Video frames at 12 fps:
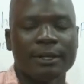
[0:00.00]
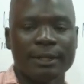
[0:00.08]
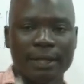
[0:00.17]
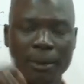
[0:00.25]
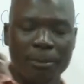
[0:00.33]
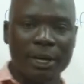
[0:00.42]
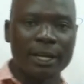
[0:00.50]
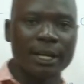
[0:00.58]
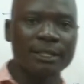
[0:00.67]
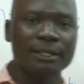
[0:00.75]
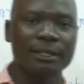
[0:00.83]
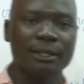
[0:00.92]
the
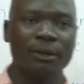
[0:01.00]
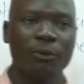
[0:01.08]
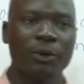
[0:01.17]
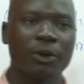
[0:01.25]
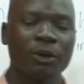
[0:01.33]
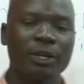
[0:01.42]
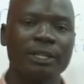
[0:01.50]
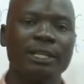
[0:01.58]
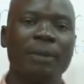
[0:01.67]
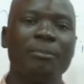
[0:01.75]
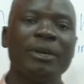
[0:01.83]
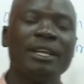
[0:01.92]
minutes, we call it the
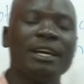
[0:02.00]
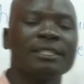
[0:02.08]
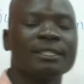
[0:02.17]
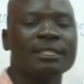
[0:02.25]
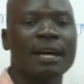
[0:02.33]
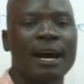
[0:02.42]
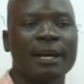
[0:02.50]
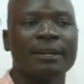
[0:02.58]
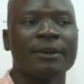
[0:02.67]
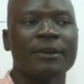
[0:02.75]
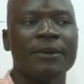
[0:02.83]
minutes hand.